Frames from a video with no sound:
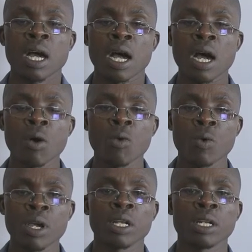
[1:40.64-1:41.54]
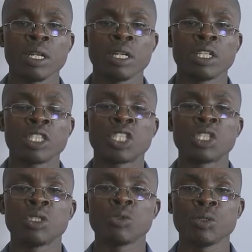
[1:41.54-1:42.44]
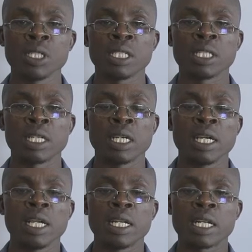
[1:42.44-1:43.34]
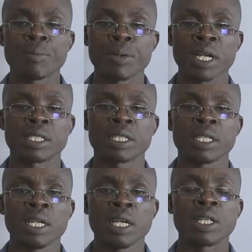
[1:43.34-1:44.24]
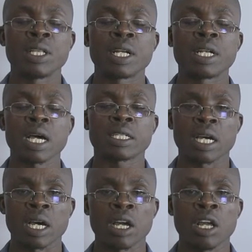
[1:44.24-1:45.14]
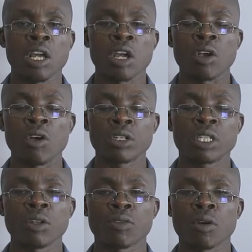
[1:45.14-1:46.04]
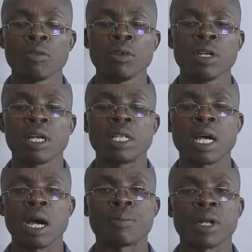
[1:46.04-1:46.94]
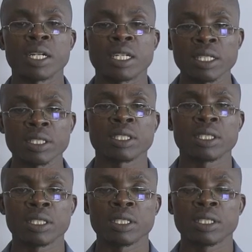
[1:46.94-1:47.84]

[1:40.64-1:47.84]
How well should we interpret the data gotten from the apparatus?